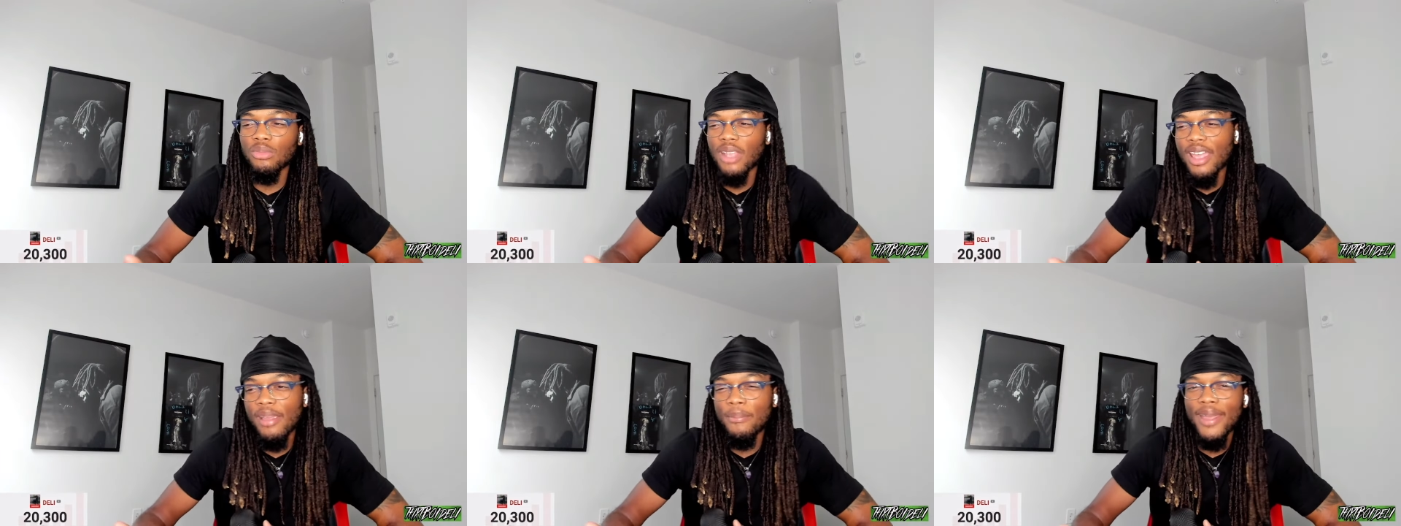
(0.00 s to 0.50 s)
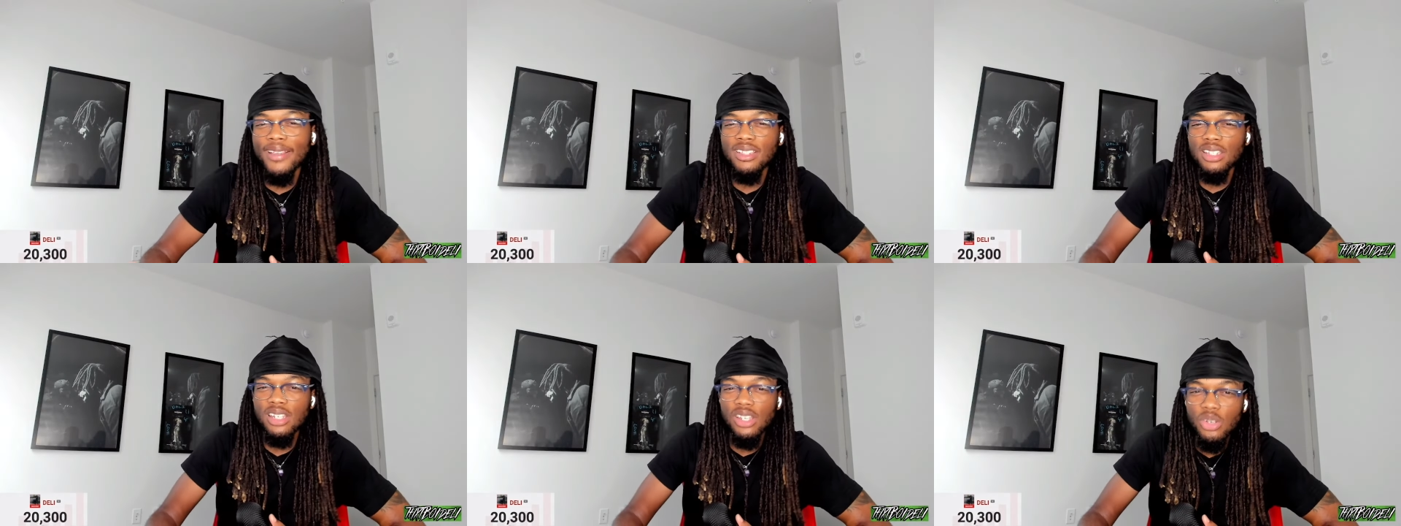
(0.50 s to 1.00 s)
laid back
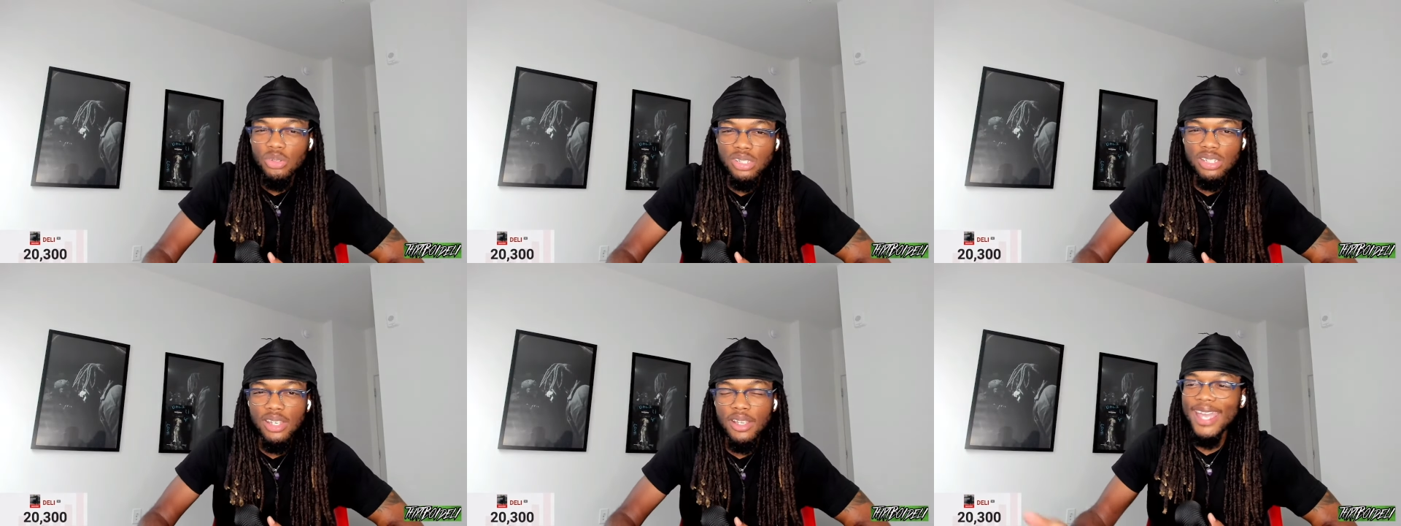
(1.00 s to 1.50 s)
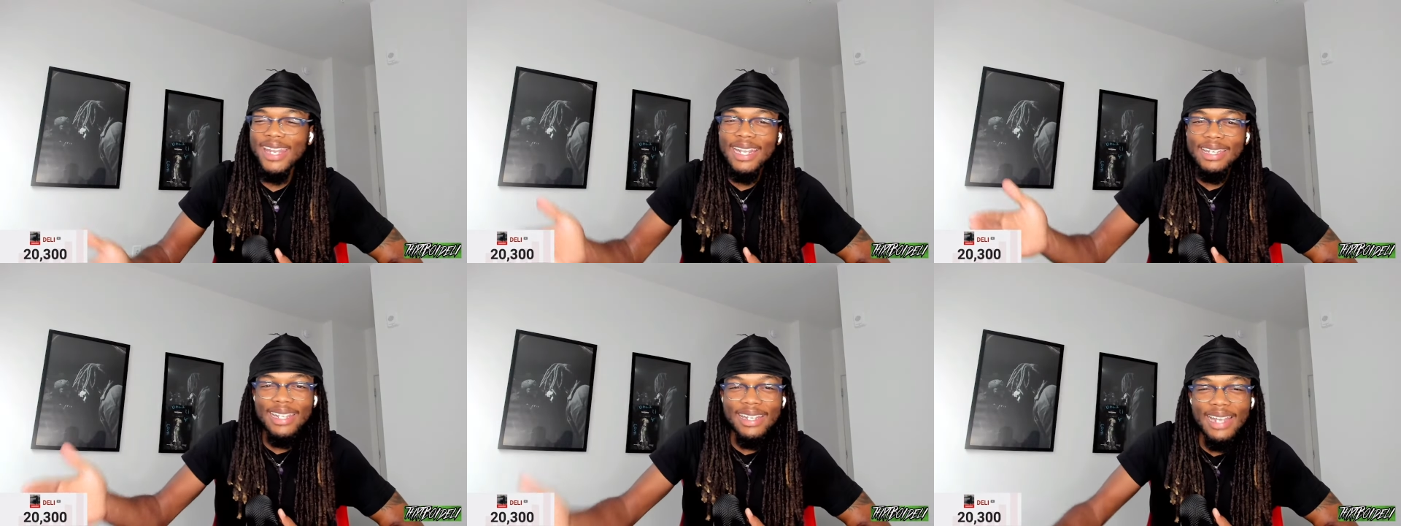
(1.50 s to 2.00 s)
chill shit and
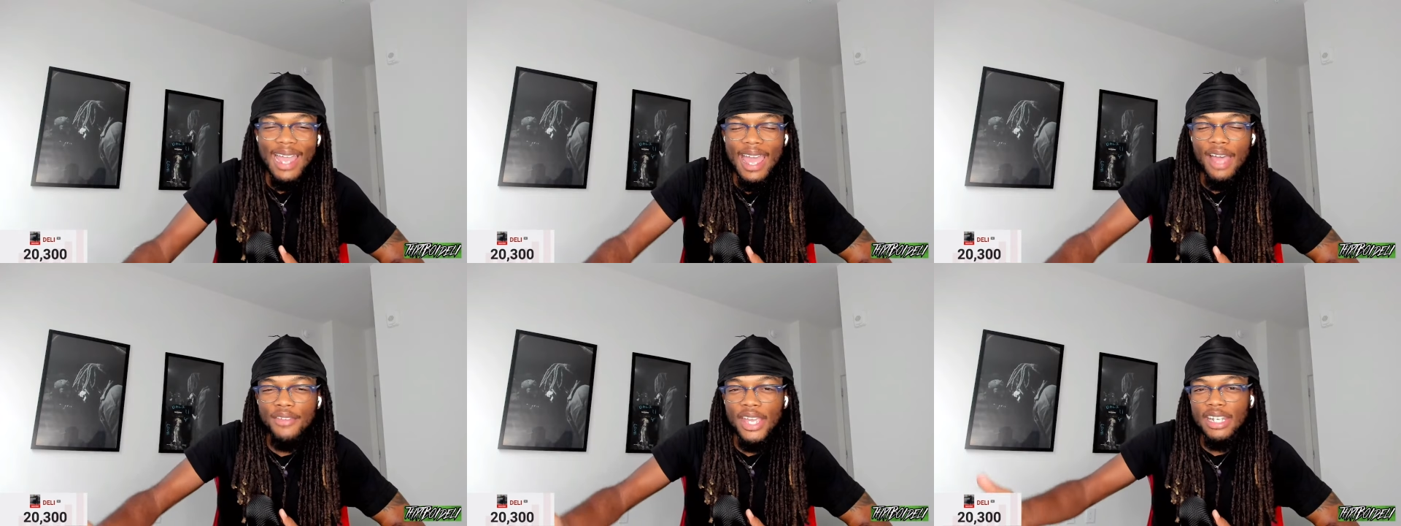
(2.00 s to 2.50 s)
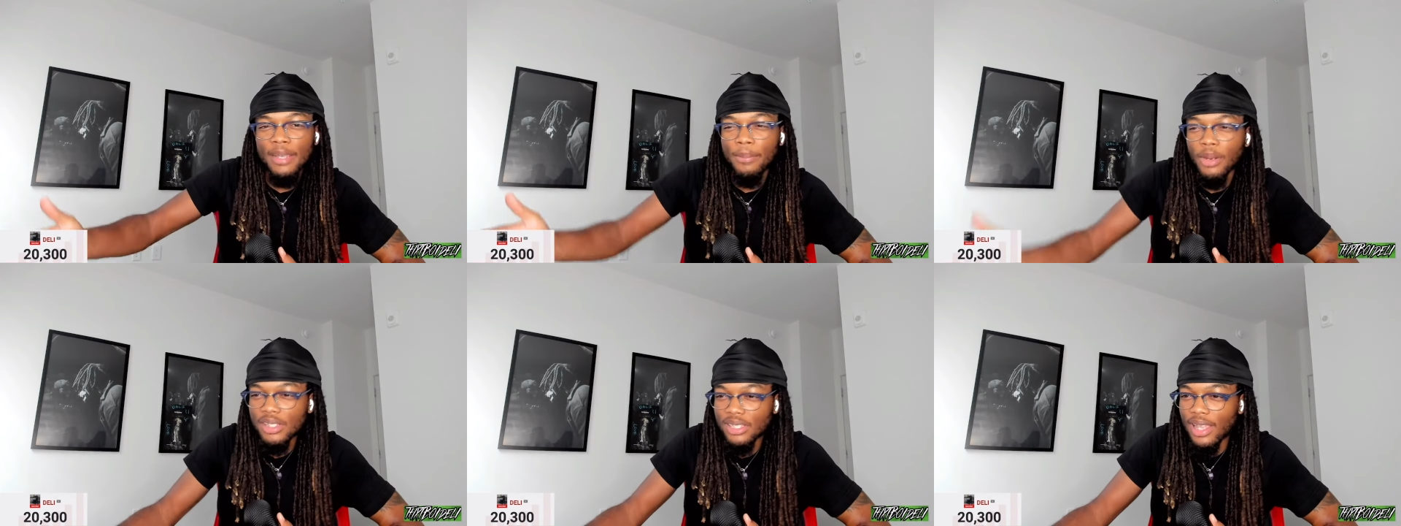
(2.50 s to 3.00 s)
it didn't have any
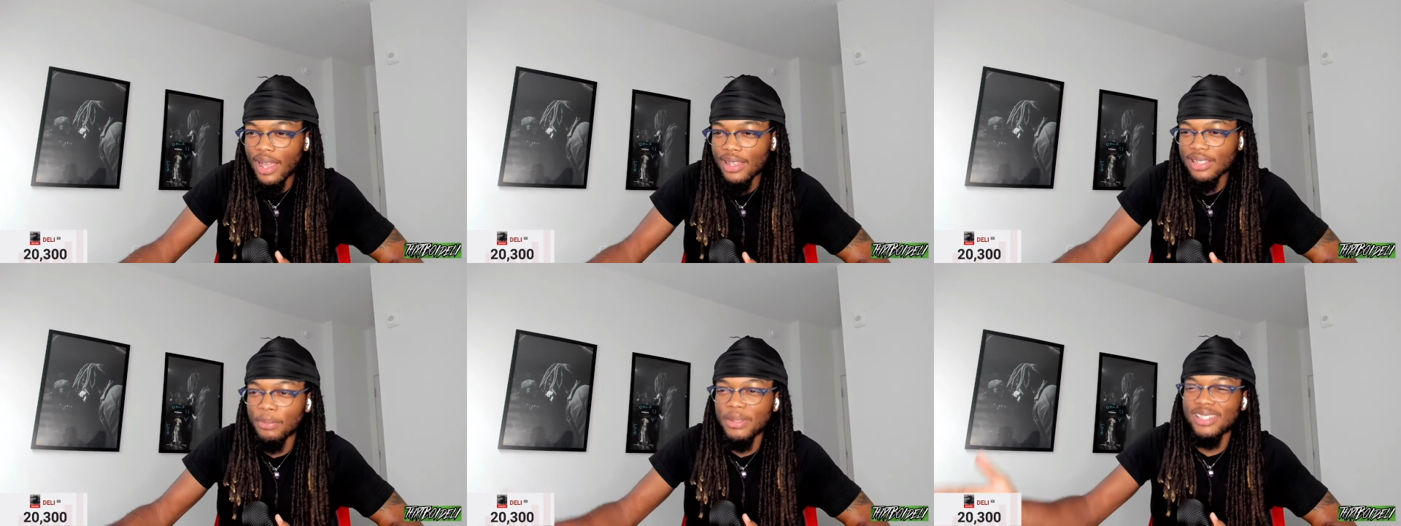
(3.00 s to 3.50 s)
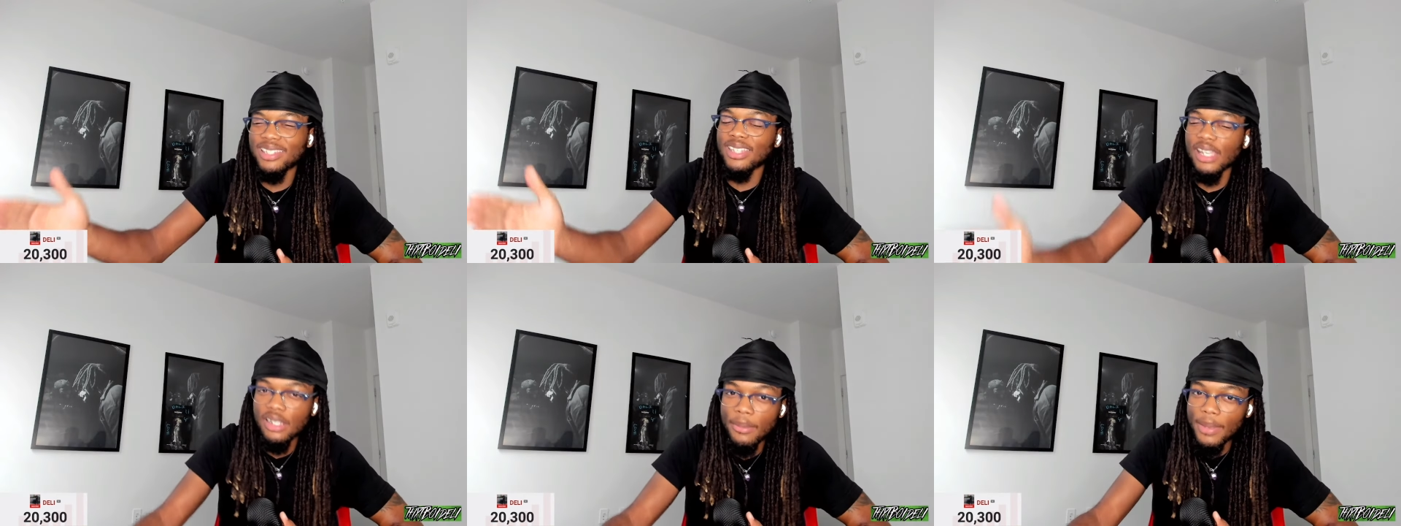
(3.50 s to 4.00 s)
punchlines, but
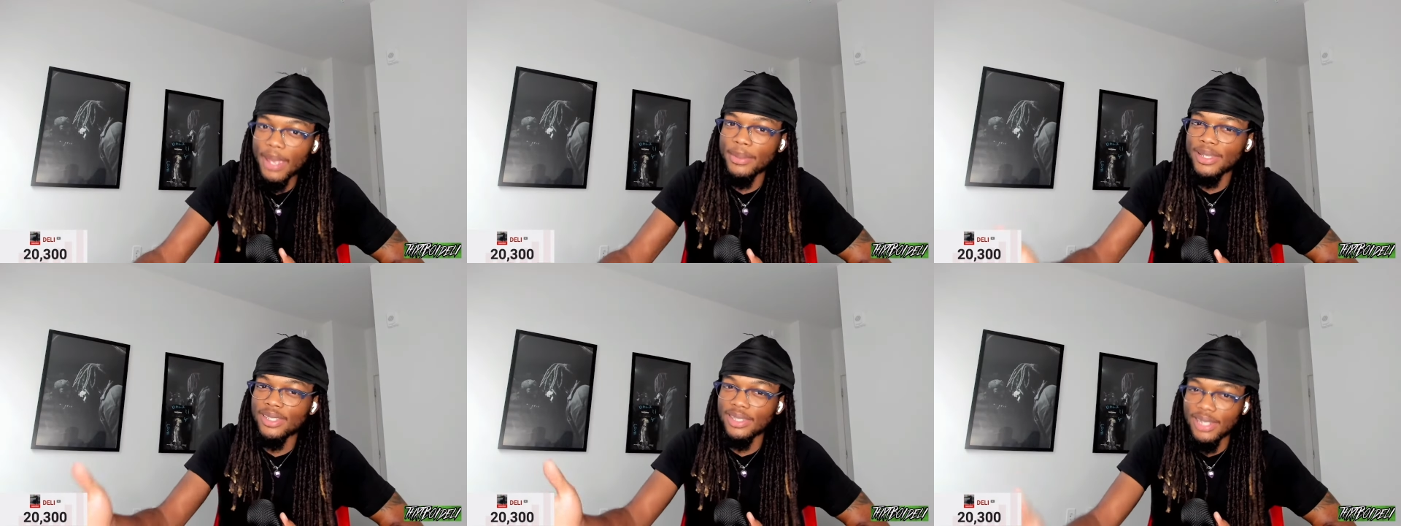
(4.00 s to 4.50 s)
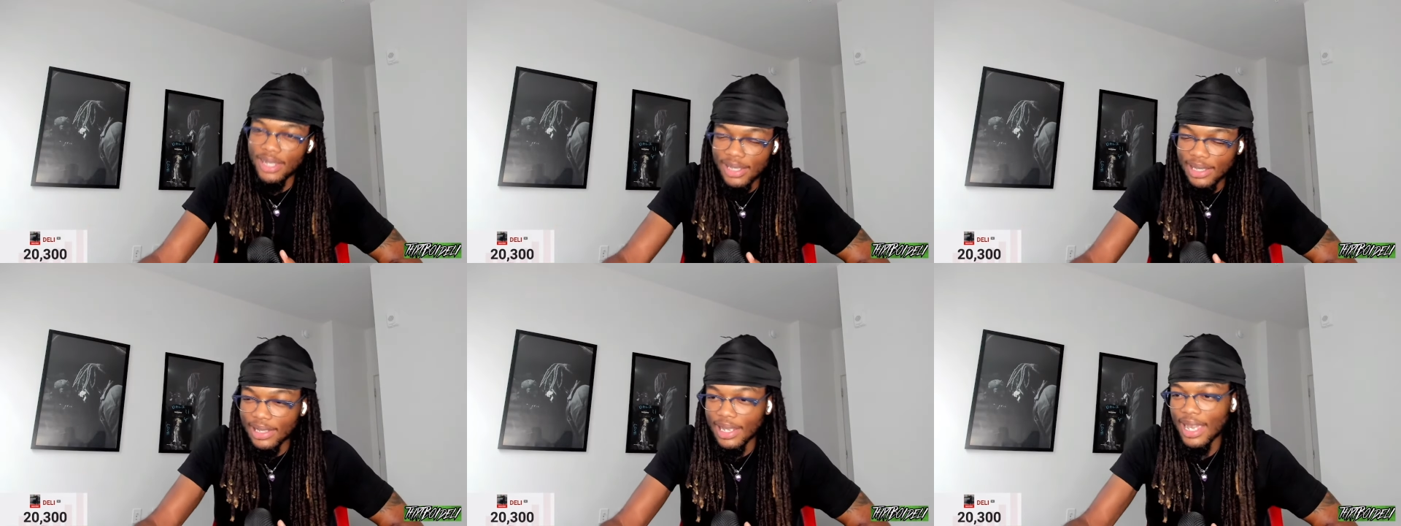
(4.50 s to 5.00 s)
Skilla Baby's
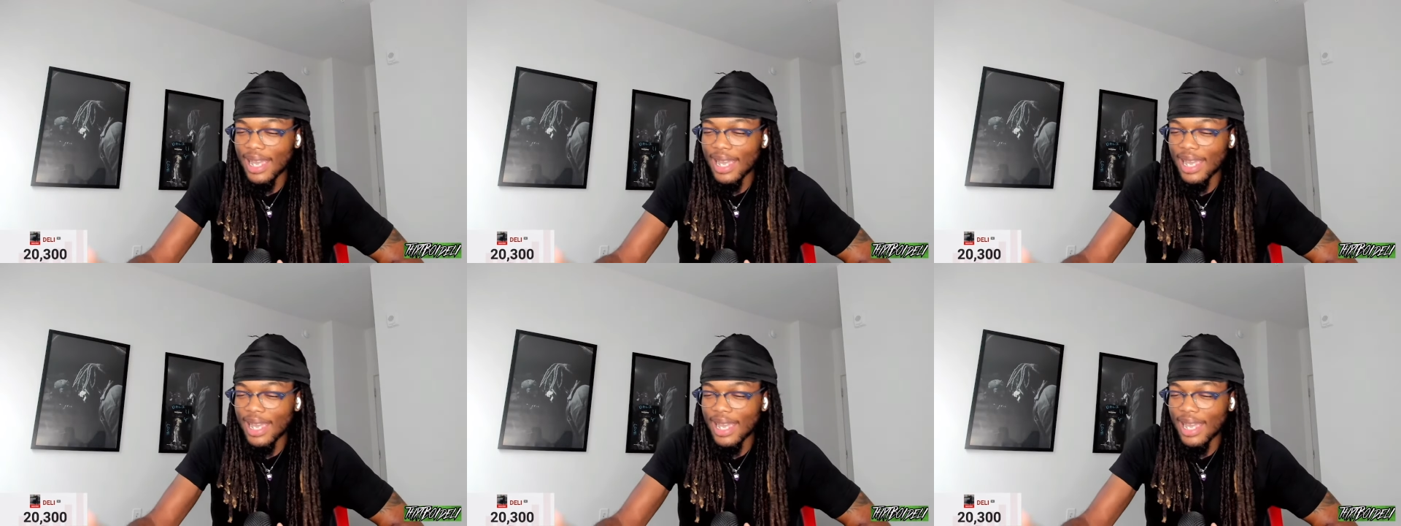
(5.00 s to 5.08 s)
did.